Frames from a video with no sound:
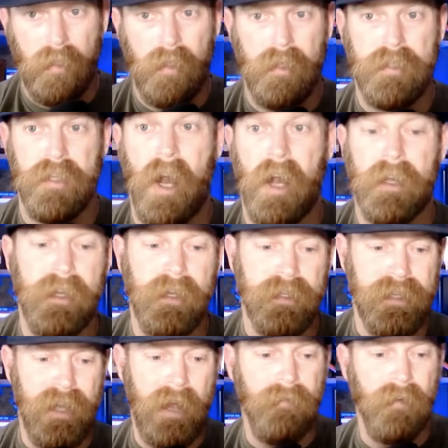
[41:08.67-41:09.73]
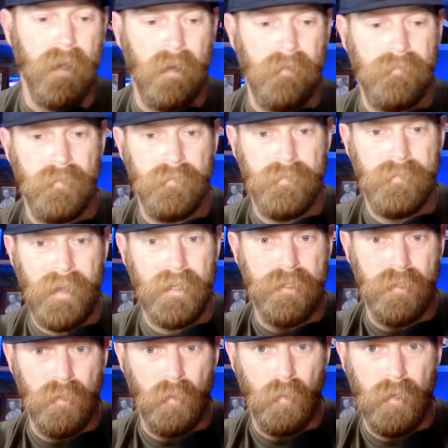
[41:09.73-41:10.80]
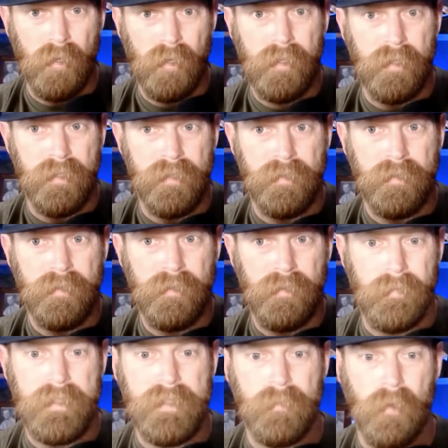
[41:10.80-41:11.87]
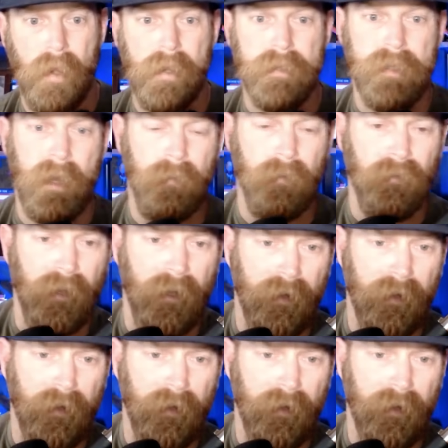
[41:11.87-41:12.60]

Talking is never enough. You've got to do the work, and you've got some great examples there.